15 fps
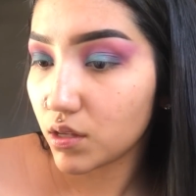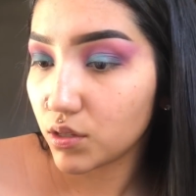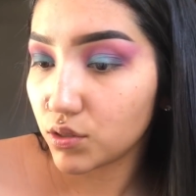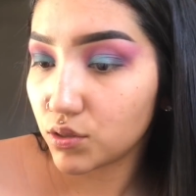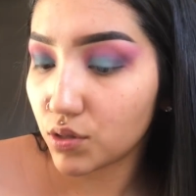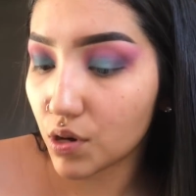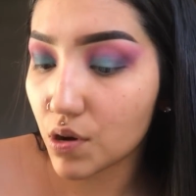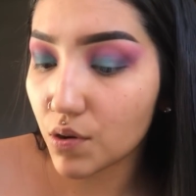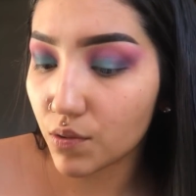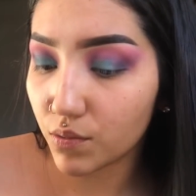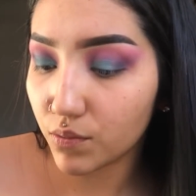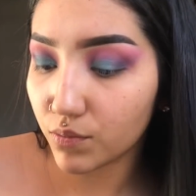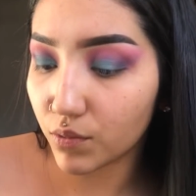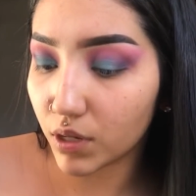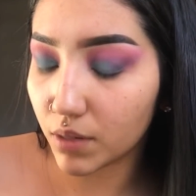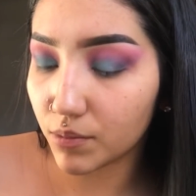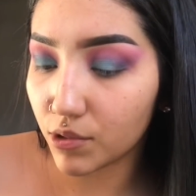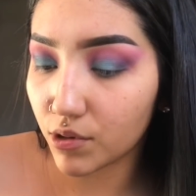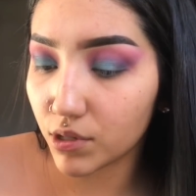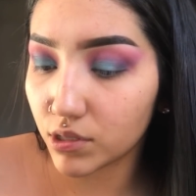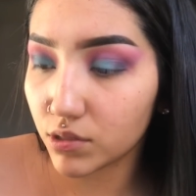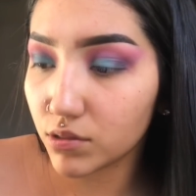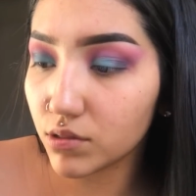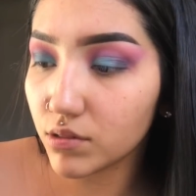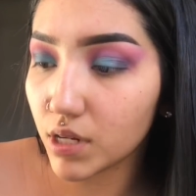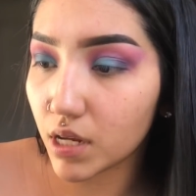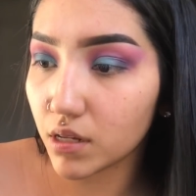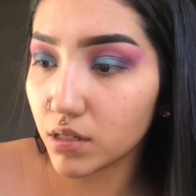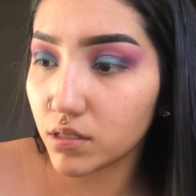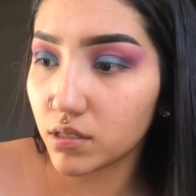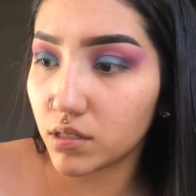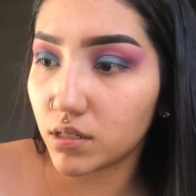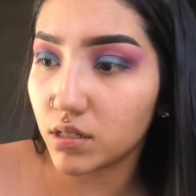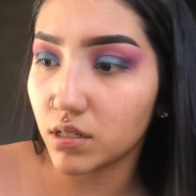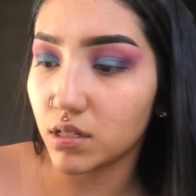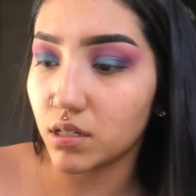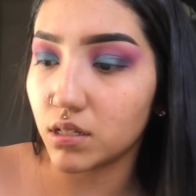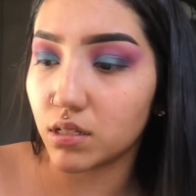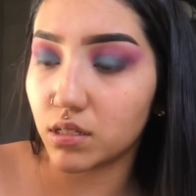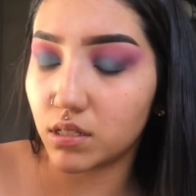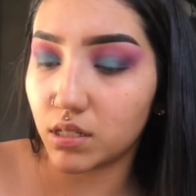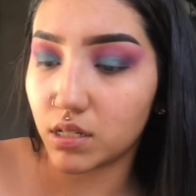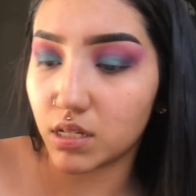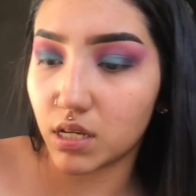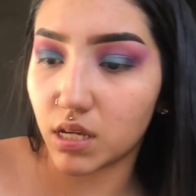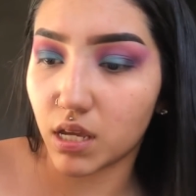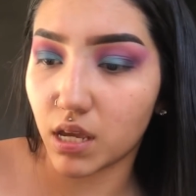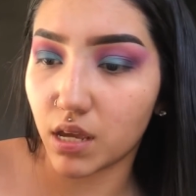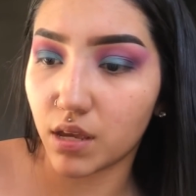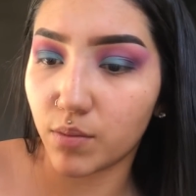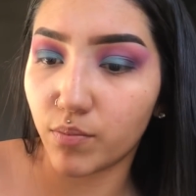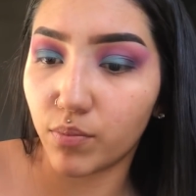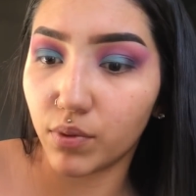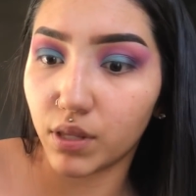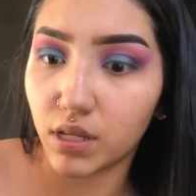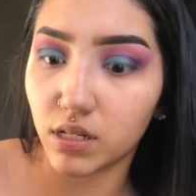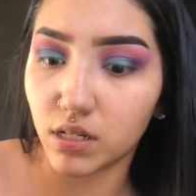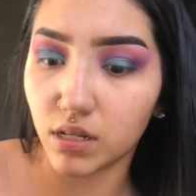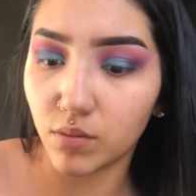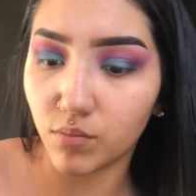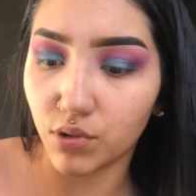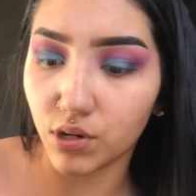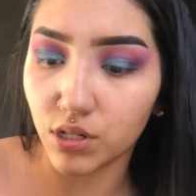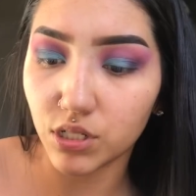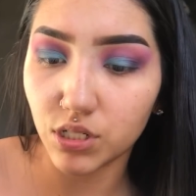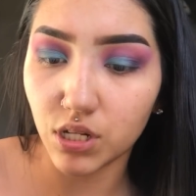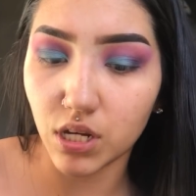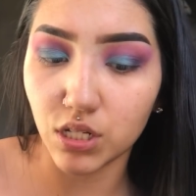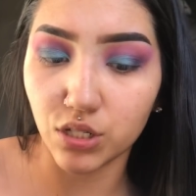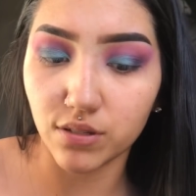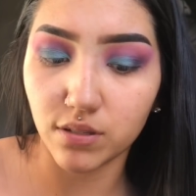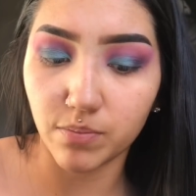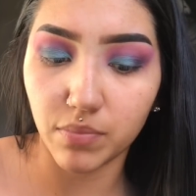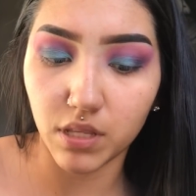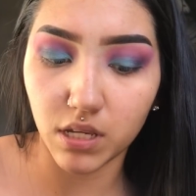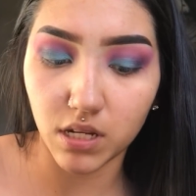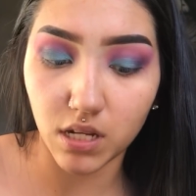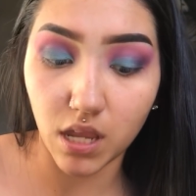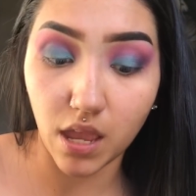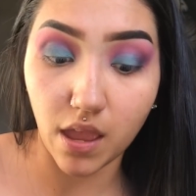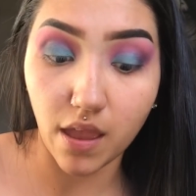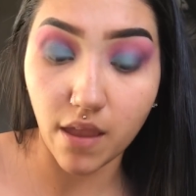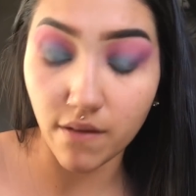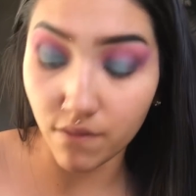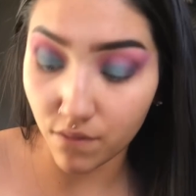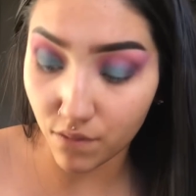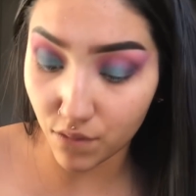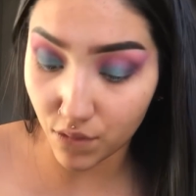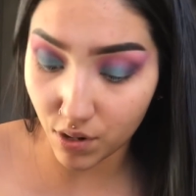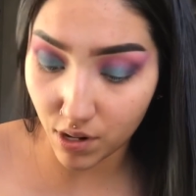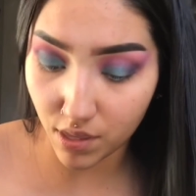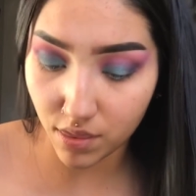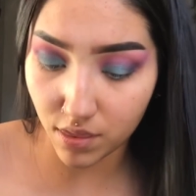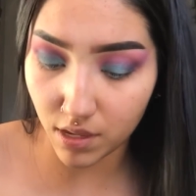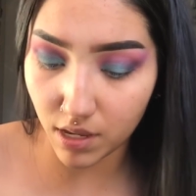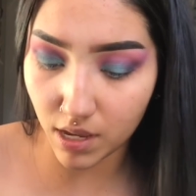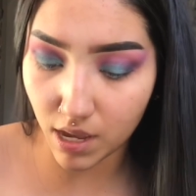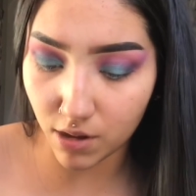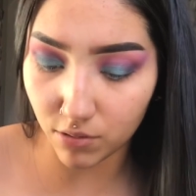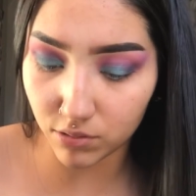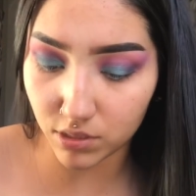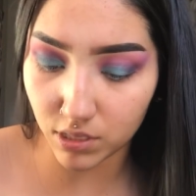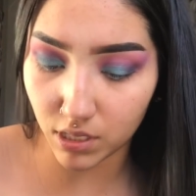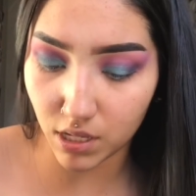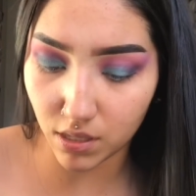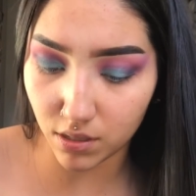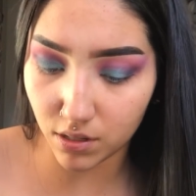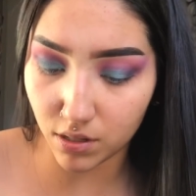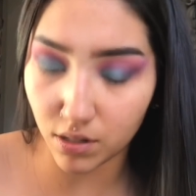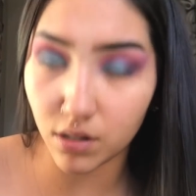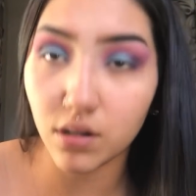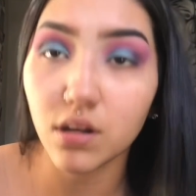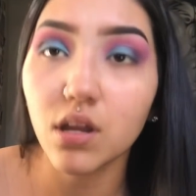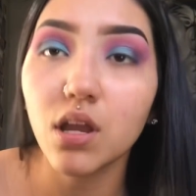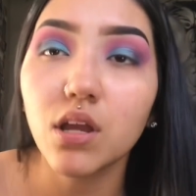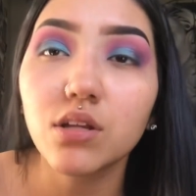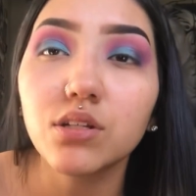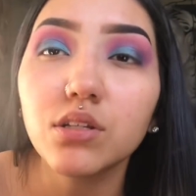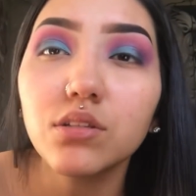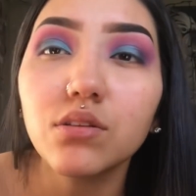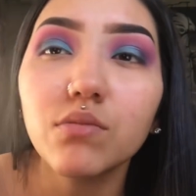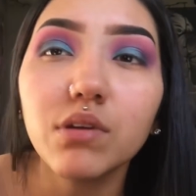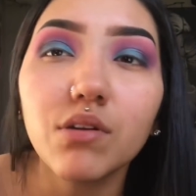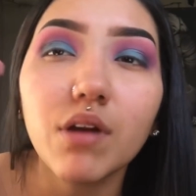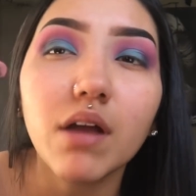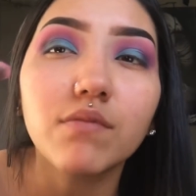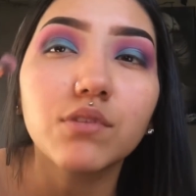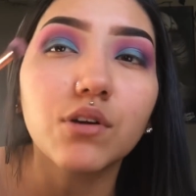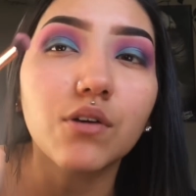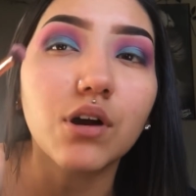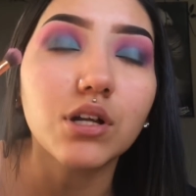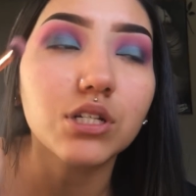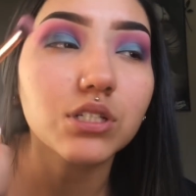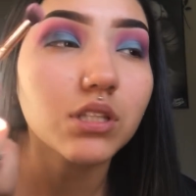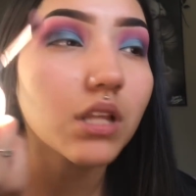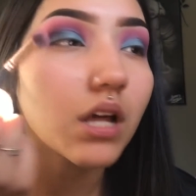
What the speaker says: So what I'm going to do next is take a blending brush and just blend everything out together. Just so we don't have no harsh